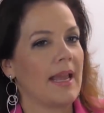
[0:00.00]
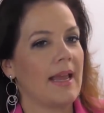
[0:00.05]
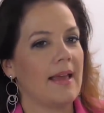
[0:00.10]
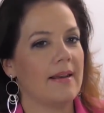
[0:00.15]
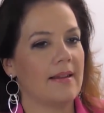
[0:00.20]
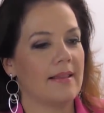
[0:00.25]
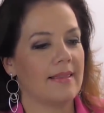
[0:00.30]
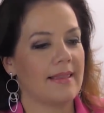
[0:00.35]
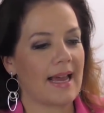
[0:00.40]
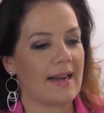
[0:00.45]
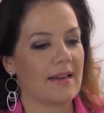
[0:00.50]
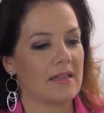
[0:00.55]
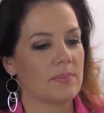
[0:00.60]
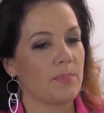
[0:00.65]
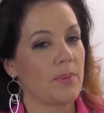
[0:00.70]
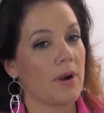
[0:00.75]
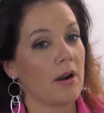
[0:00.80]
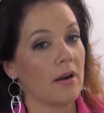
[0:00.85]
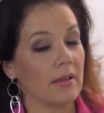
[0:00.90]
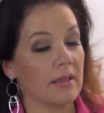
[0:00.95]
And that is
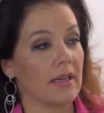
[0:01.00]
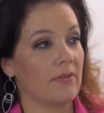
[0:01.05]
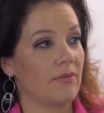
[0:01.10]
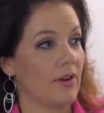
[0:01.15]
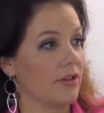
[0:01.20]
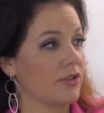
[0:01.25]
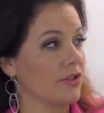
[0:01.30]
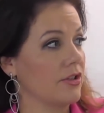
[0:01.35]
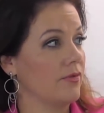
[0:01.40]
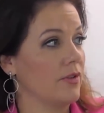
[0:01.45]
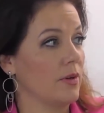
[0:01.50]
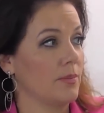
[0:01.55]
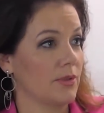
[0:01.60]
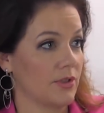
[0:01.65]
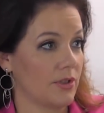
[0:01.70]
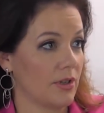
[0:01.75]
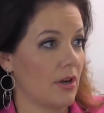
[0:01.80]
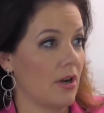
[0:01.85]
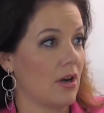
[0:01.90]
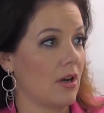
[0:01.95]
partly a function of
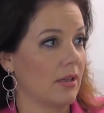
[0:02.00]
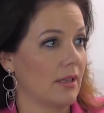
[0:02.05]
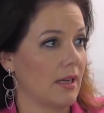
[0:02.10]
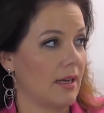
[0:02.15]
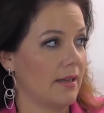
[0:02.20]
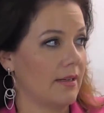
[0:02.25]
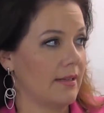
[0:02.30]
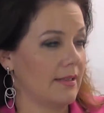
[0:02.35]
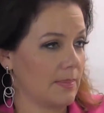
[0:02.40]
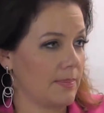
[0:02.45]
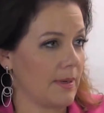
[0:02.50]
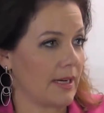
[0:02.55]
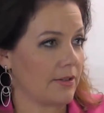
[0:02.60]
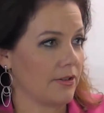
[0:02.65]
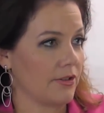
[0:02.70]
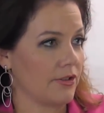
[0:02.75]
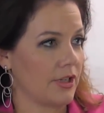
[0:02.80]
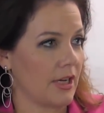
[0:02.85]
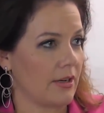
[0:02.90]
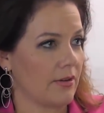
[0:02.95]
almost all
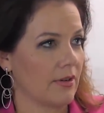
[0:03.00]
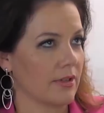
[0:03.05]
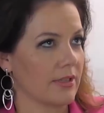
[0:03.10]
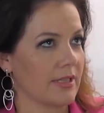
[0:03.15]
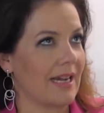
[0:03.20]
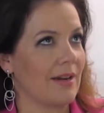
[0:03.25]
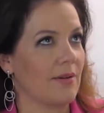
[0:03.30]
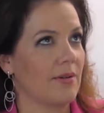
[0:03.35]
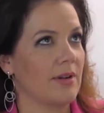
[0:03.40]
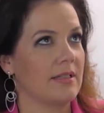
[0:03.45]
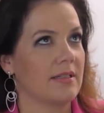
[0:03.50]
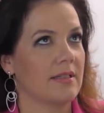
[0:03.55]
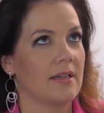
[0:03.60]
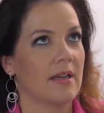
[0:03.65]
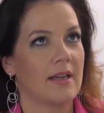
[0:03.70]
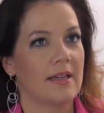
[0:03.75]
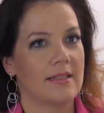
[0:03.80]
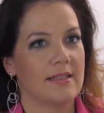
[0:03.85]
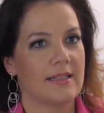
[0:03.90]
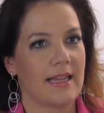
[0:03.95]
Inspector Generals. I always
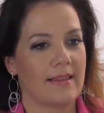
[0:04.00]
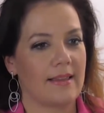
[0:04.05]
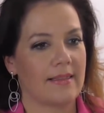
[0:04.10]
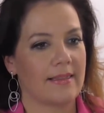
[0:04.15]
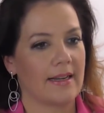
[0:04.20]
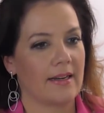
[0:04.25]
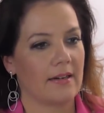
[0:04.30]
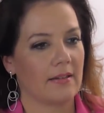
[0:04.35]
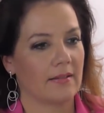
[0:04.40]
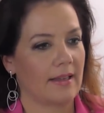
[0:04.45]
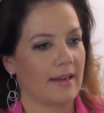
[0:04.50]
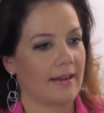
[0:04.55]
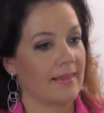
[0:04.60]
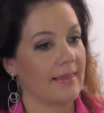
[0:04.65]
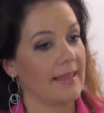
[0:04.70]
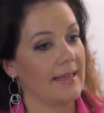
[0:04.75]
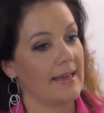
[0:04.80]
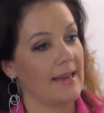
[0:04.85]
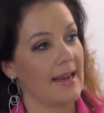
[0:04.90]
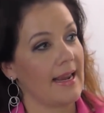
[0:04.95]
say that they are
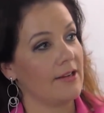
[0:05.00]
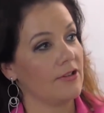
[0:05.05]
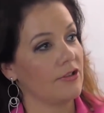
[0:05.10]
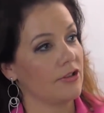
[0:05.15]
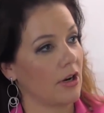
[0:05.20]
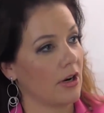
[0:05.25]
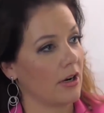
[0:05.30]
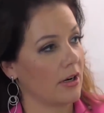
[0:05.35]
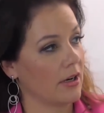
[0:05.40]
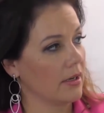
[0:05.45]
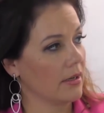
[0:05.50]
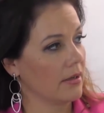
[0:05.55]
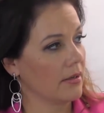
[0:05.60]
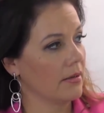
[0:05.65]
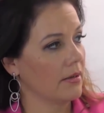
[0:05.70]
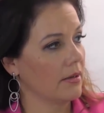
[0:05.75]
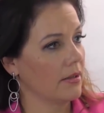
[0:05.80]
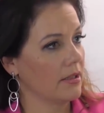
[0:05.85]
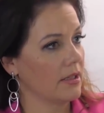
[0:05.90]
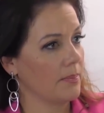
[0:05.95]
like the HR
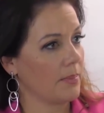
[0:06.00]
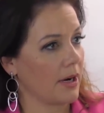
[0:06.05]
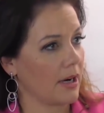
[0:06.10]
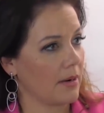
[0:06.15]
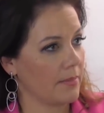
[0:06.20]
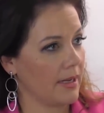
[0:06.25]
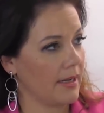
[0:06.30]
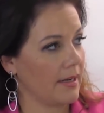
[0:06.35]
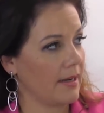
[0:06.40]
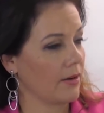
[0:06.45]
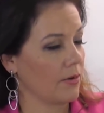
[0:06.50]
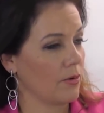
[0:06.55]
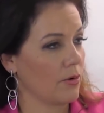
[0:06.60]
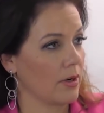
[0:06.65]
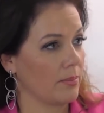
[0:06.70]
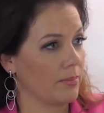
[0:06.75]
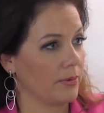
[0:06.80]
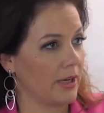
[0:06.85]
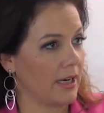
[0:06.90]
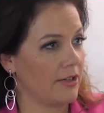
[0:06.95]
department at a
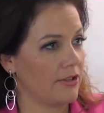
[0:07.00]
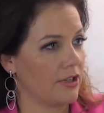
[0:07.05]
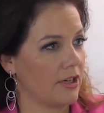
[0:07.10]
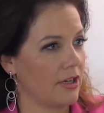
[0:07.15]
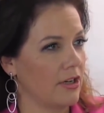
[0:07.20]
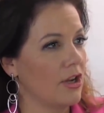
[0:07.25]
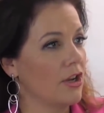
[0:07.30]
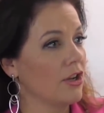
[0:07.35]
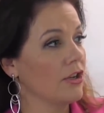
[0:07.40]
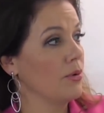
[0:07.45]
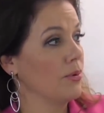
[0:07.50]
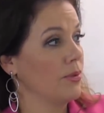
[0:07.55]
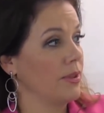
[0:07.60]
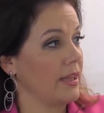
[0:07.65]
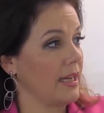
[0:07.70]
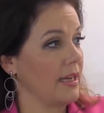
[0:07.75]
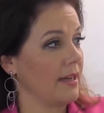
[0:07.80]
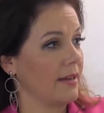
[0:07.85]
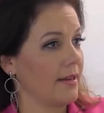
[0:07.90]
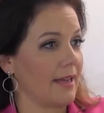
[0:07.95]
corporation. You
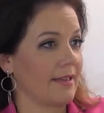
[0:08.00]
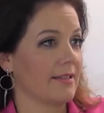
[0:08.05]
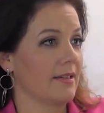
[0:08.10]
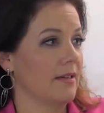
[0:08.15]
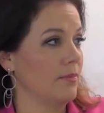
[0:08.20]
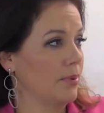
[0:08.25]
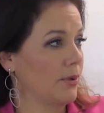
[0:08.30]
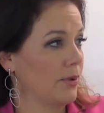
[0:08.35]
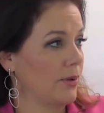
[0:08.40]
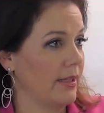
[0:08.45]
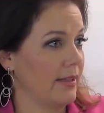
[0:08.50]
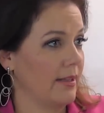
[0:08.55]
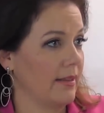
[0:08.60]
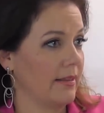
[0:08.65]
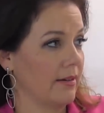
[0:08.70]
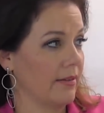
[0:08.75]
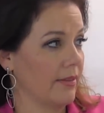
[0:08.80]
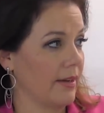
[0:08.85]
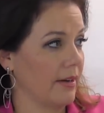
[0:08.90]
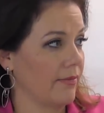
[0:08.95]
think as an employee
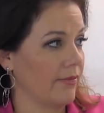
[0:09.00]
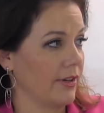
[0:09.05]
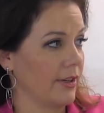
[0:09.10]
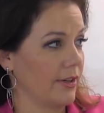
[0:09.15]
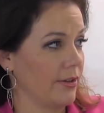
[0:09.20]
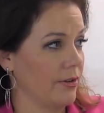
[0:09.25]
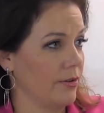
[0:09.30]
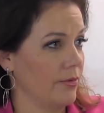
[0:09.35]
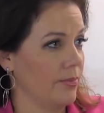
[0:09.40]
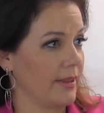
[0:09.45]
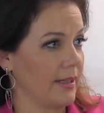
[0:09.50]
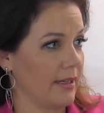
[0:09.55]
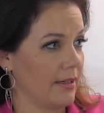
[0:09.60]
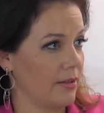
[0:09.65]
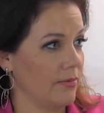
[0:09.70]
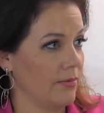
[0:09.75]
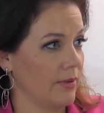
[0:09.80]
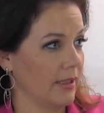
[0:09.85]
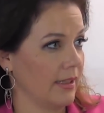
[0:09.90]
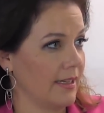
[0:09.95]
that they're there for you, but then
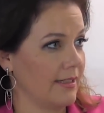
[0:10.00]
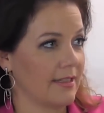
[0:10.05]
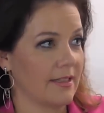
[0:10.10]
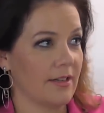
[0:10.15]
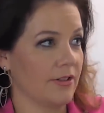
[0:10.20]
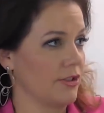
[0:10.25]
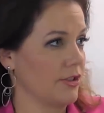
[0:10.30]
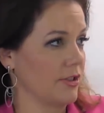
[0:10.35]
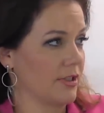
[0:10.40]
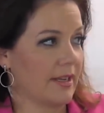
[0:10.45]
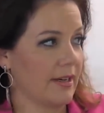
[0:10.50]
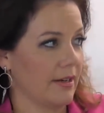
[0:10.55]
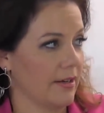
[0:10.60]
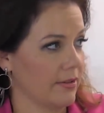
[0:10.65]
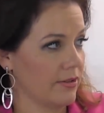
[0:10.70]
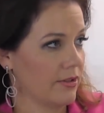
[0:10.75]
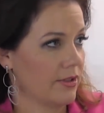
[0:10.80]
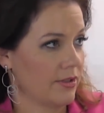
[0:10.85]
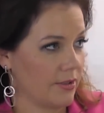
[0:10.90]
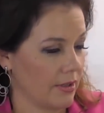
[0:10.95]
you realize they're just
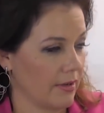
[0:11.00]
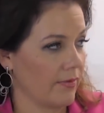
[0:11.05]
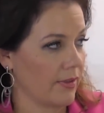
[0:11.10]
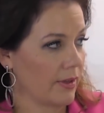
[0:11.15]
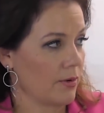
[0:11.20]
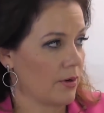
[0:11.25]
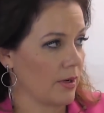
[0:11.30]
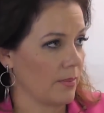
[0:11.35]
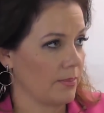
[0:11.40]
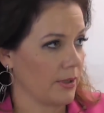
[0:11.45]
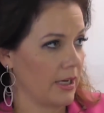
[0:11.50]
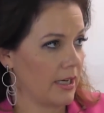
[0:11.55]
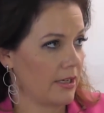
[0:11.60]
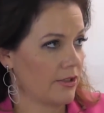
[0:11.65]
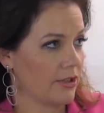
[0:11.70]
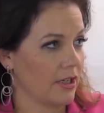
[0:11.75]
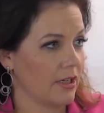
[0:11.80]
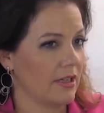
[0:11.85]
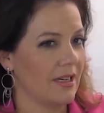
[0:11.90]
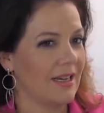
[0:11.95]
there to serve the
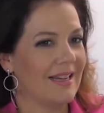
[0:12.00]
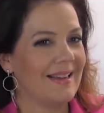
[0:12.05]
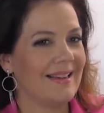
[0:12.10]
corporation.